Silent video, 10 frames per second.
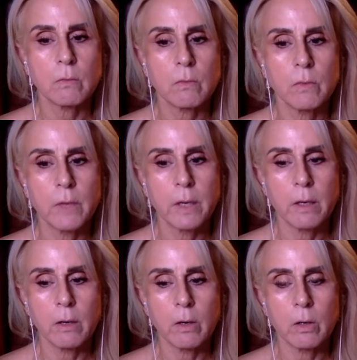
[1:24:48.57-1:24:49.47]

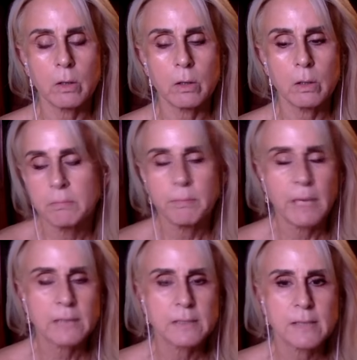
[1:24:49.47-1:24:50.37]
their
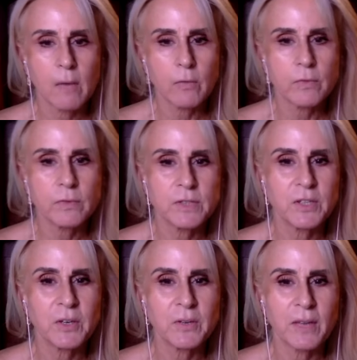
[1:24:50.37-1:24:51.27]
best self, you
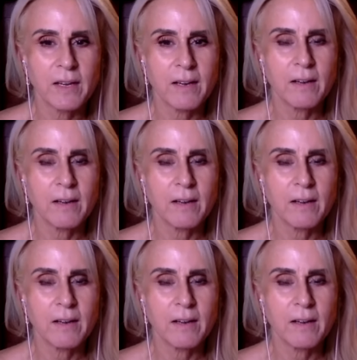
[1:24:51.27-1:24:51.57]
know, like,